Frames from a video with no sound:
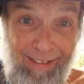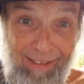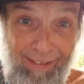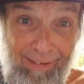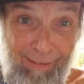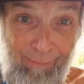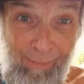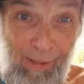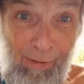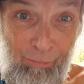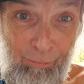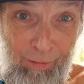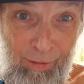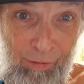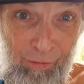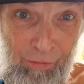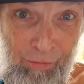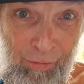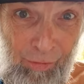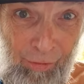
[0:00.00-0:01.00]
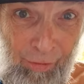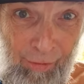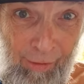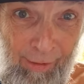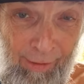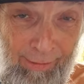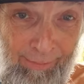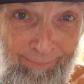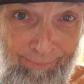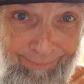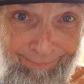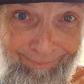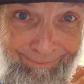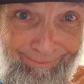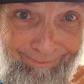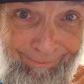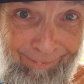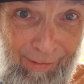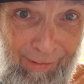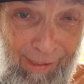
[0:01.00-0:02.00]
You mess with Datura,
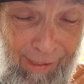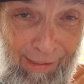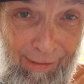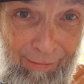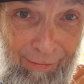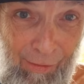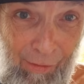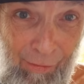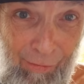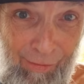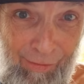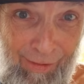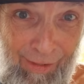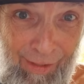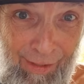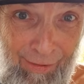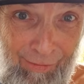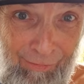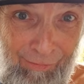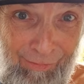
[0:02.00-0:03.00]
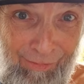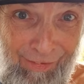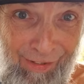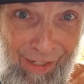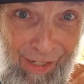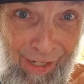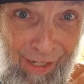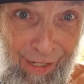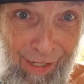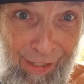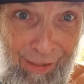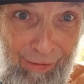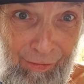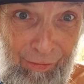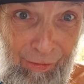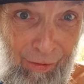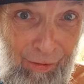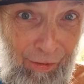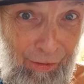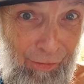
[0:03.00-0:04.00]
you gotta know the exact
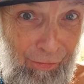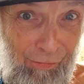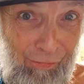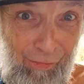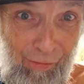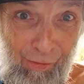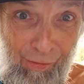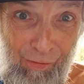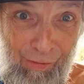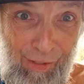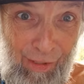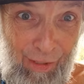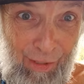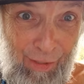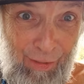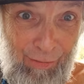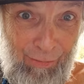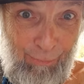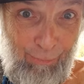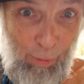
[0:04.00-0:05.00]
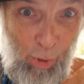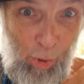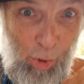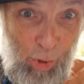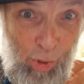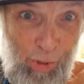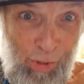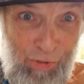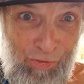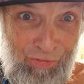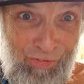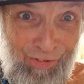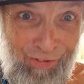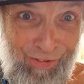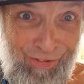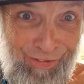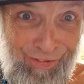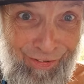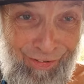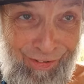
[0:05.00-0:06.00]
dose or it's
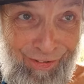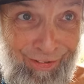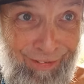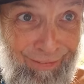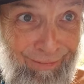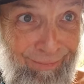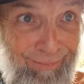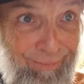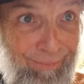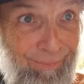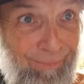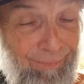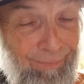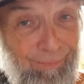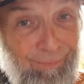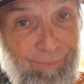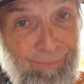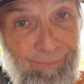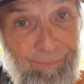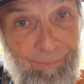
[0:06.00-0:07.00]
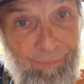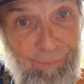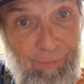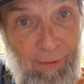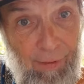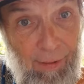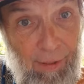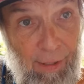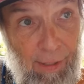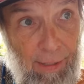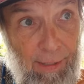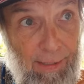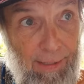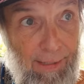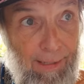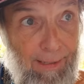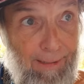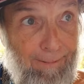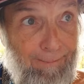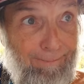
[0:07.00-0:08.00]
poison. And,
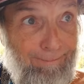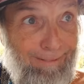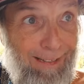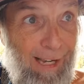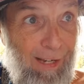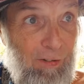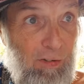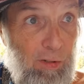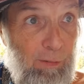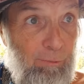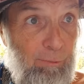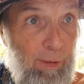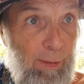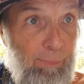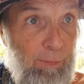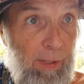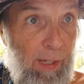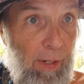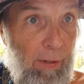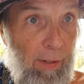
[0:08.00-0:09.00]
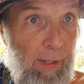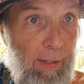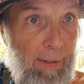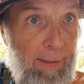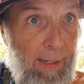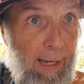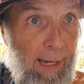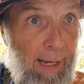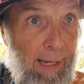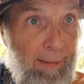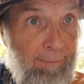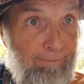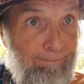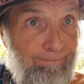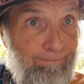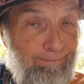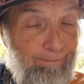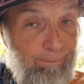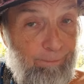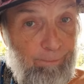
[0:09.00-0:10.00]
yeah, she flipped out on that.
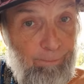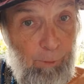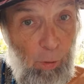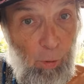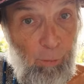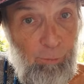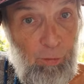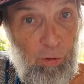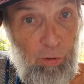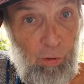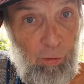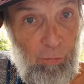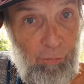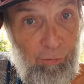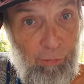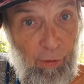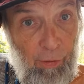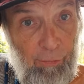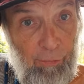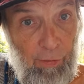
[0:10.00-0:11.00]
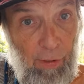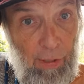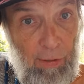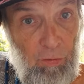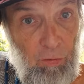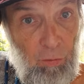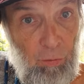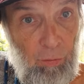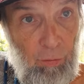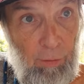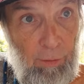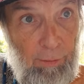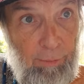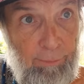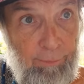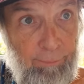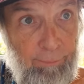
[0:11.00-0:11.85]
Overdosed on Datura.